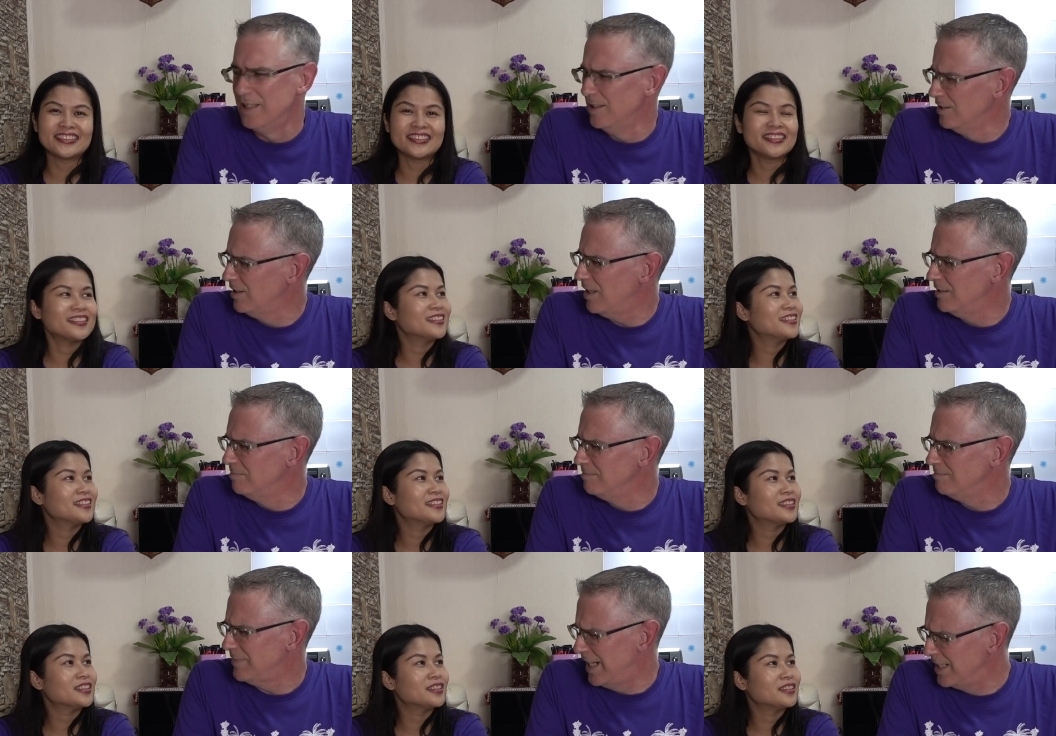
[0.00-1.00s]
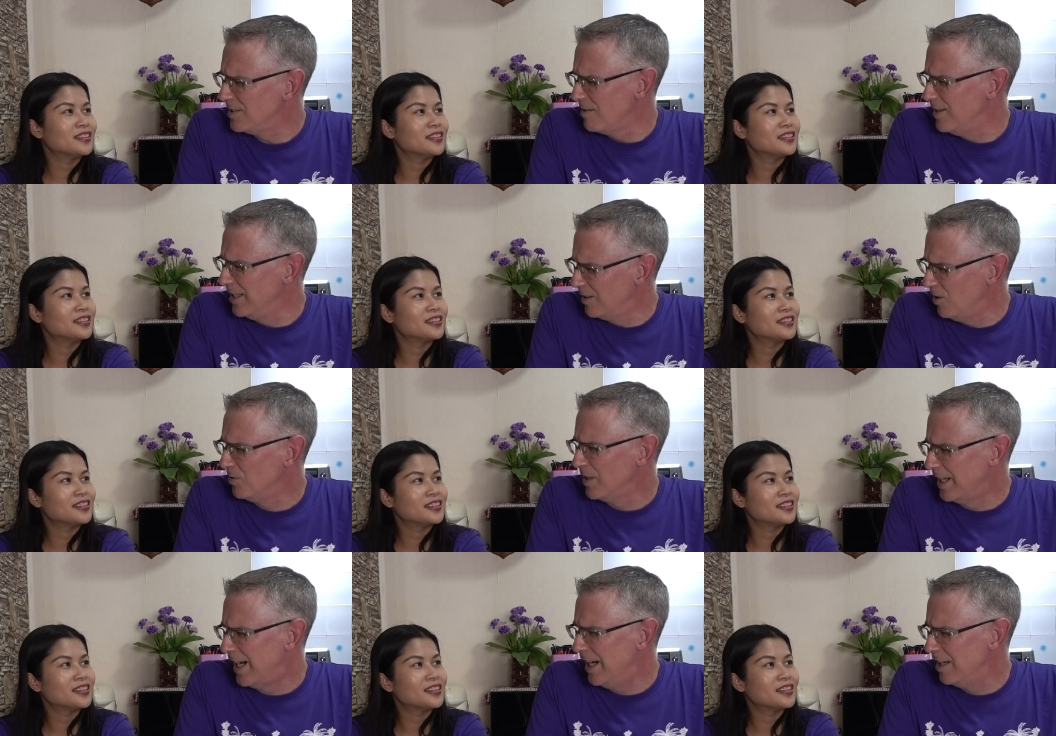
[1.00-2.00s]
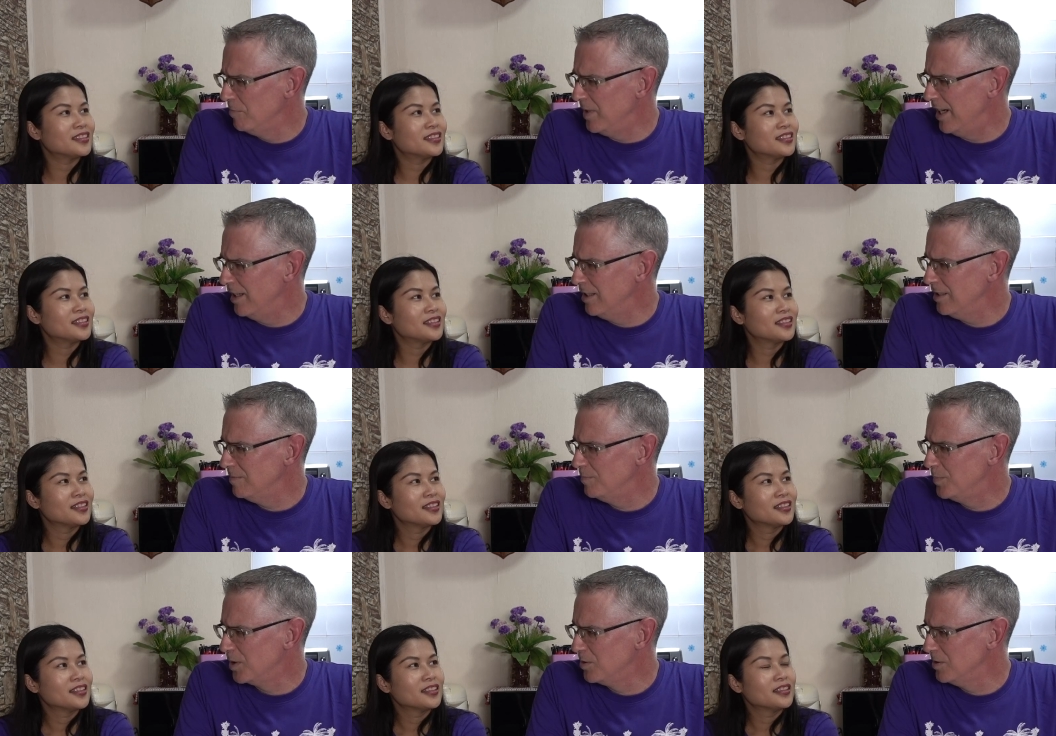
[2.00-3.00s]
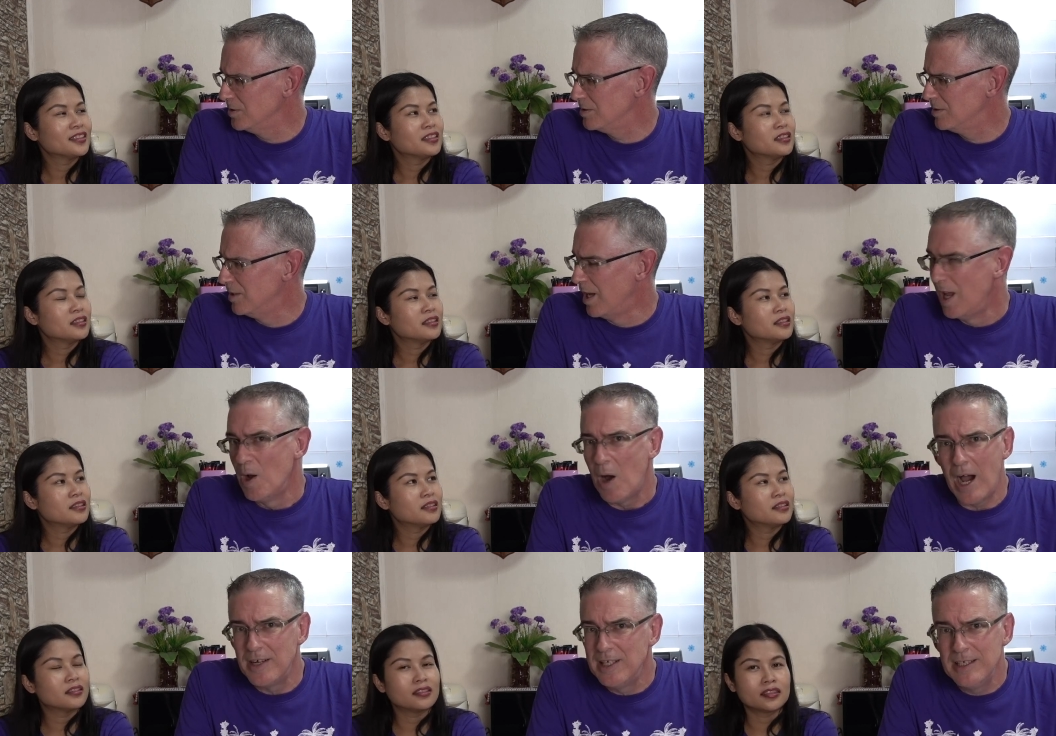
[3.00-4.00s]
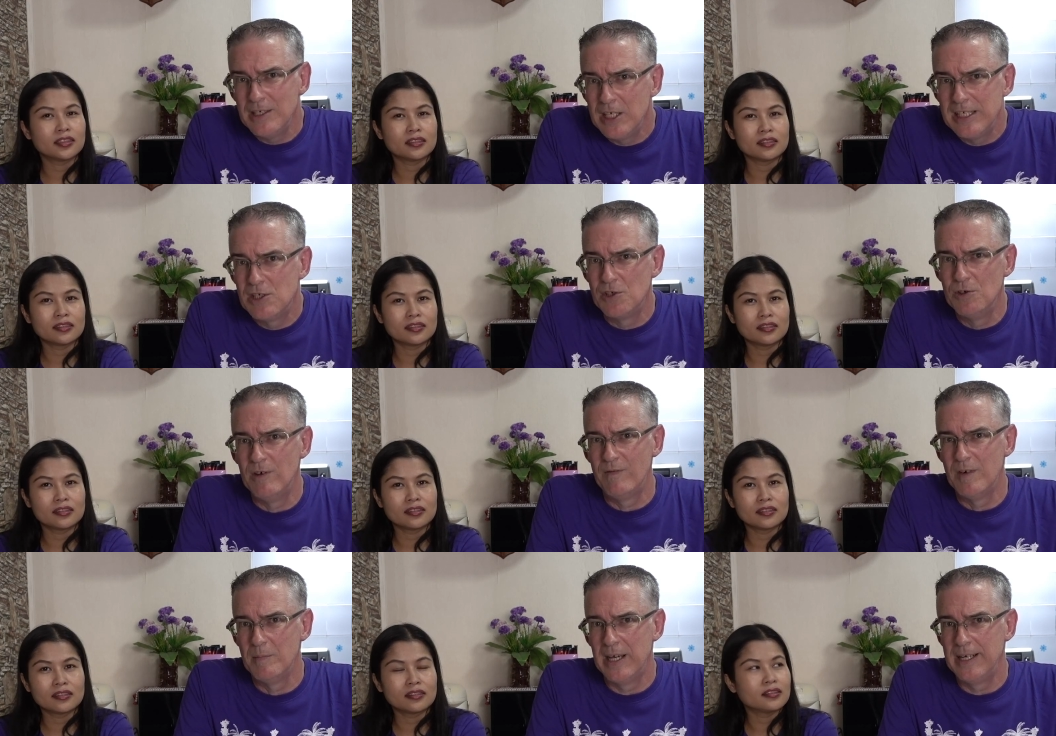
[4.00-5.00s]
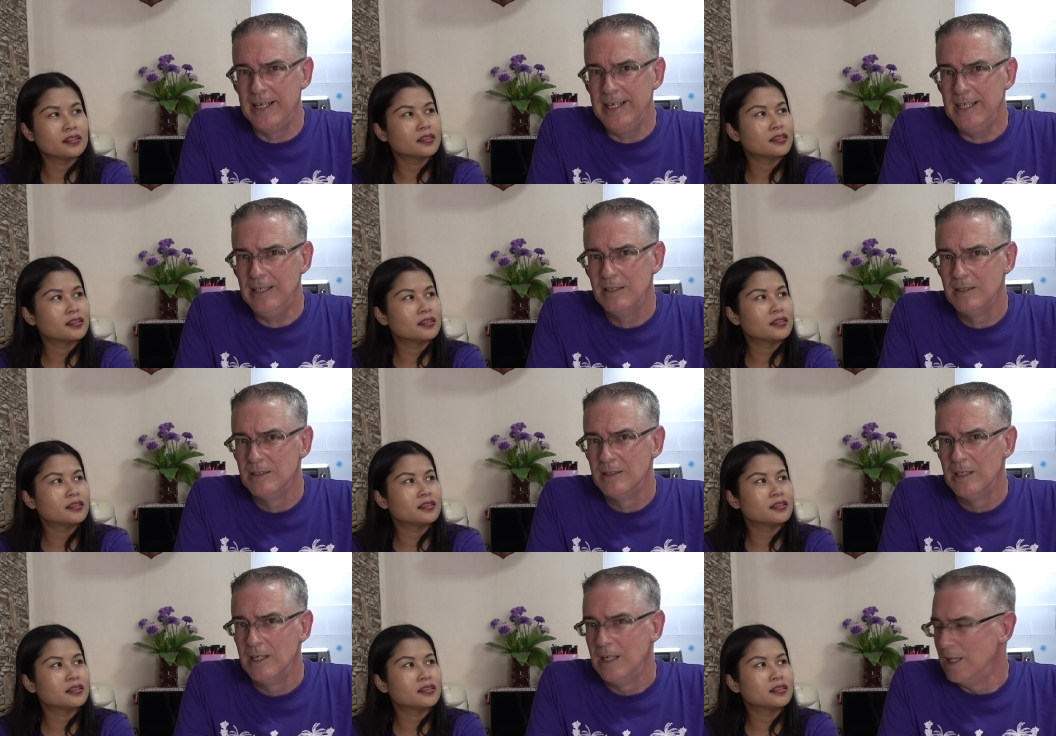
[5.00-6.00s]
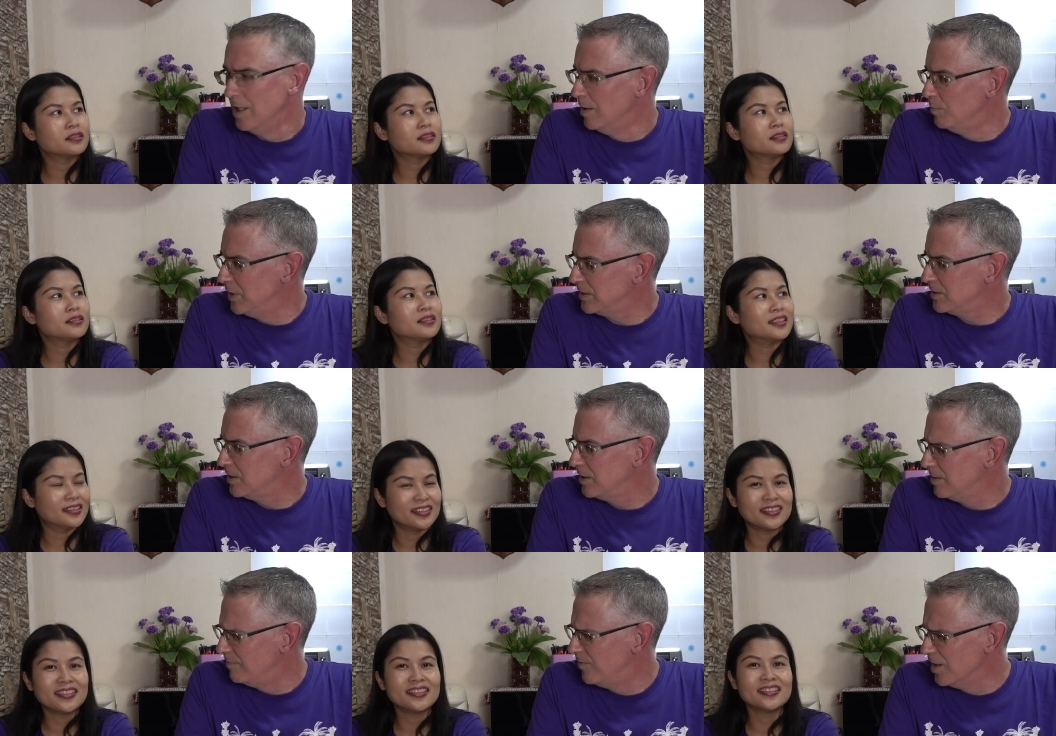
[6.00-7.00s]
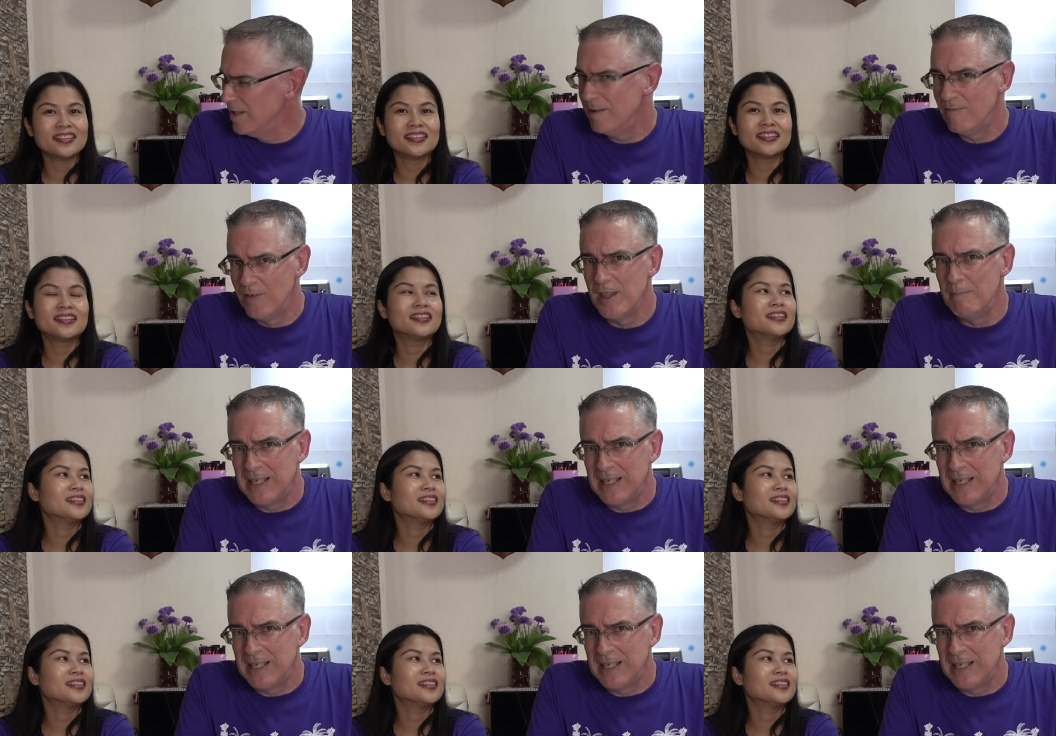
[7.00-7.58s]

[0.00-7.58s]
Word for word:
Speaker 1: so I, I had to think long and hard about it because I didn't need to do it for money, but for the for the